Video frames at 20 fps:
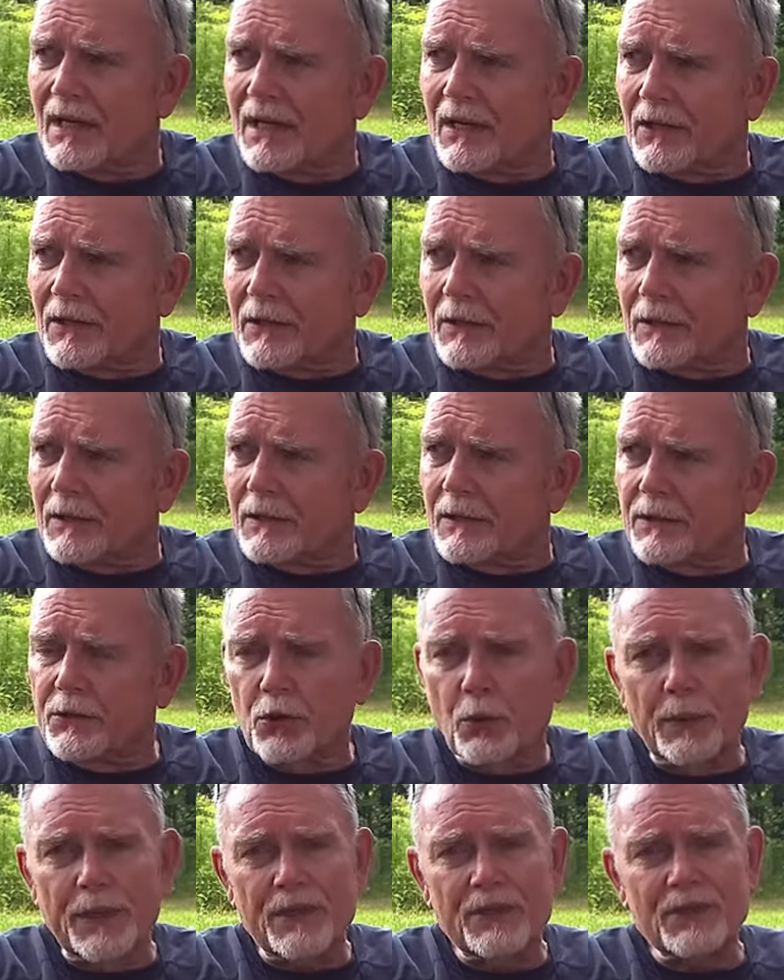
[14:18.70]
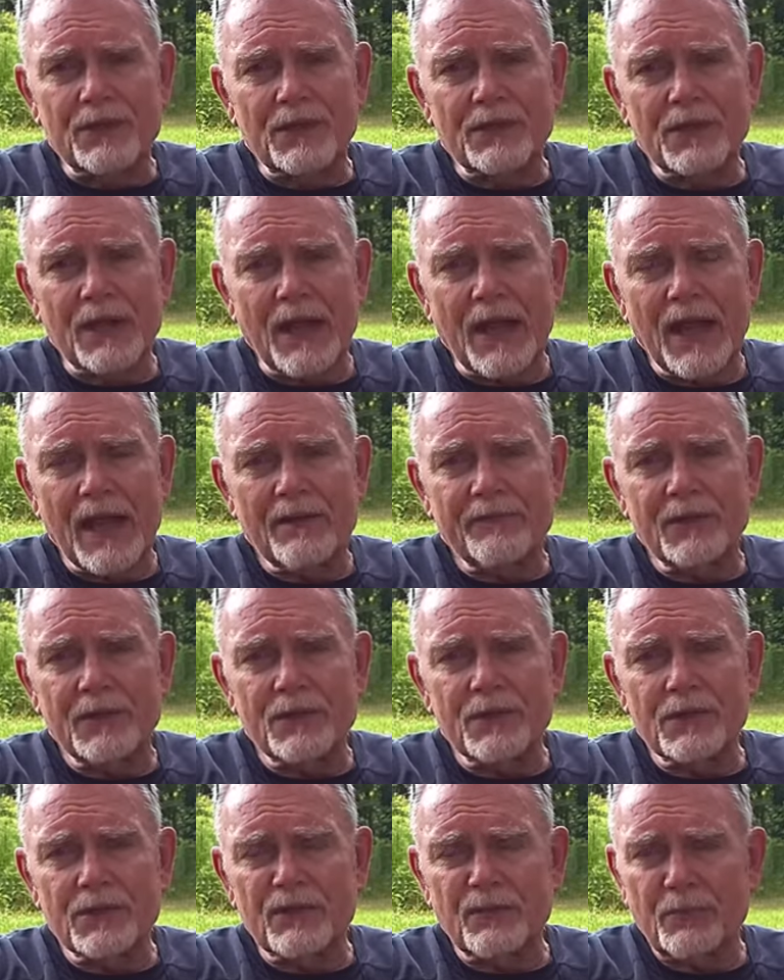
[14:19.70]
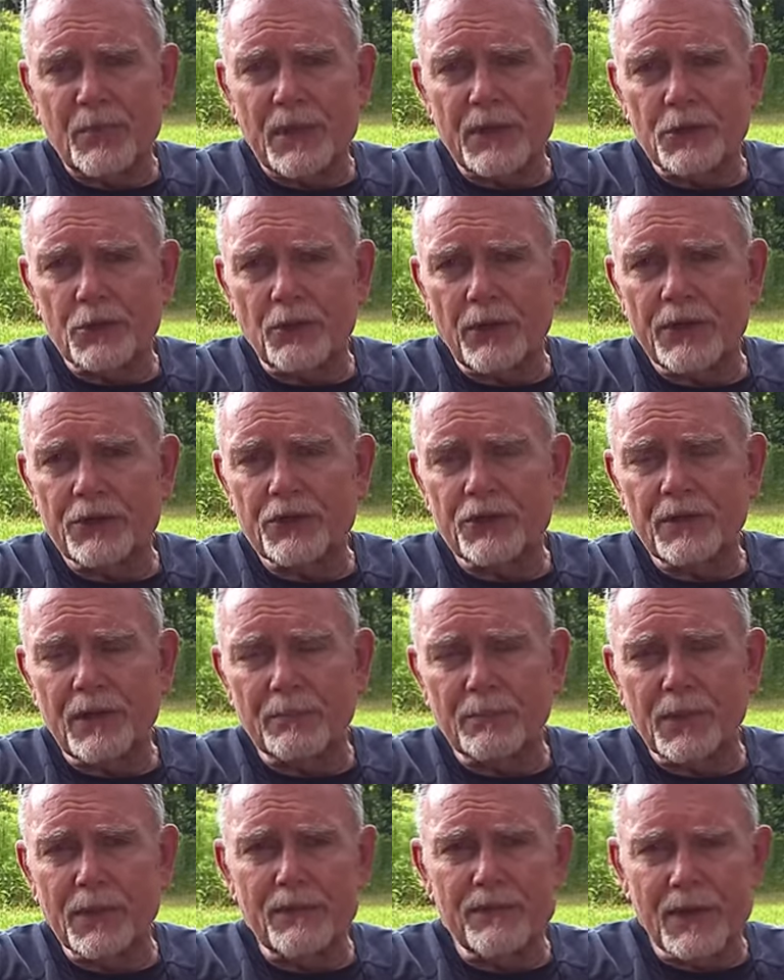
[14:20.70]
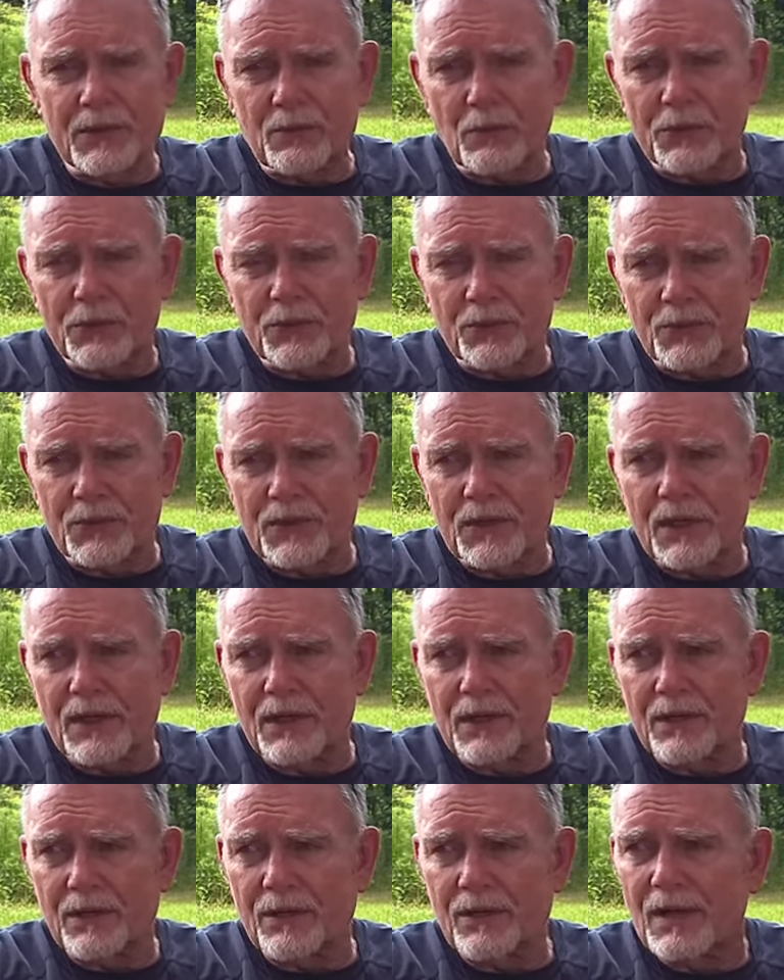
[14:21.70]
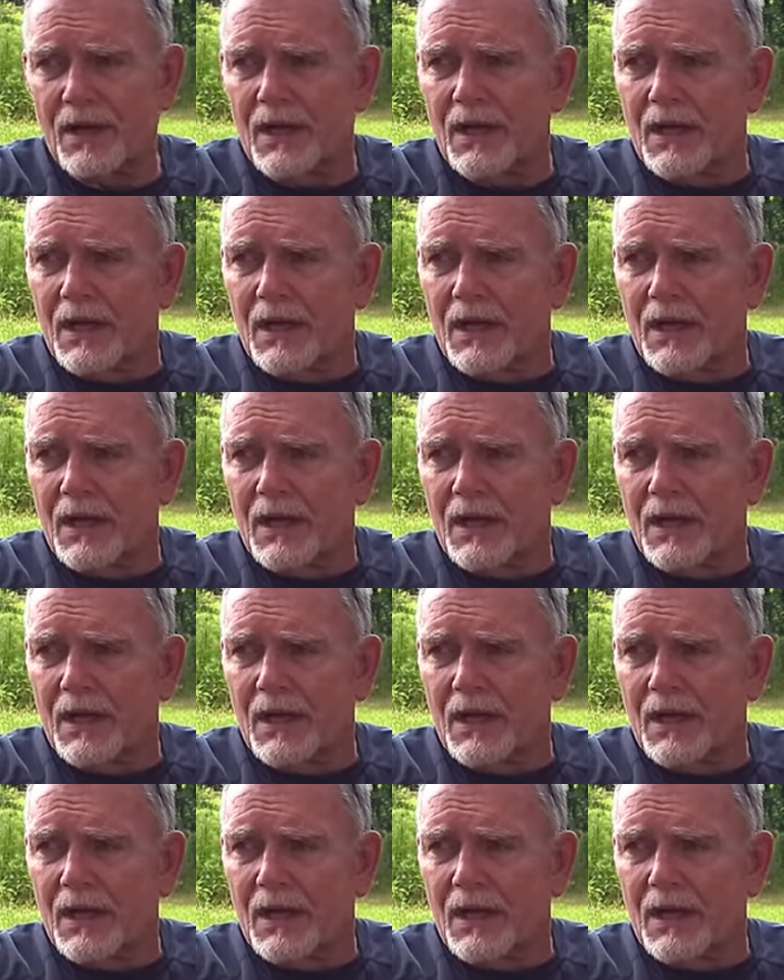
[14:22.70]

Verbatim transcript: uh, 26 and a half inches of penetration. I believe that's what you'll see here.